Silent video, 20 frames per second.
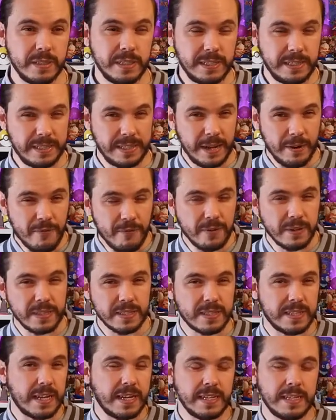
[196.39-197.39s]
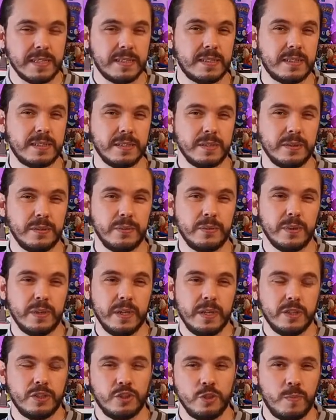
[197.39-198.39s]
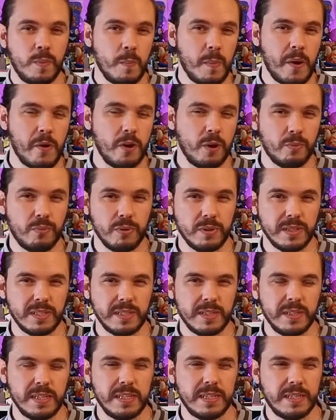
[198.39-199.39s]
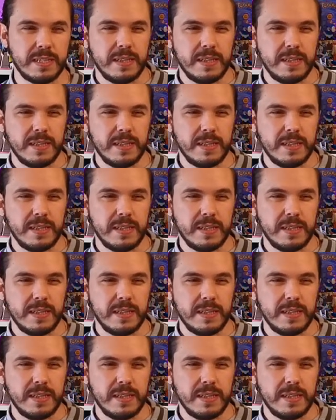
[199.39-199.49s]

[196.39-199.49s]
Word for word: the difference that is to Super Mario Brothers and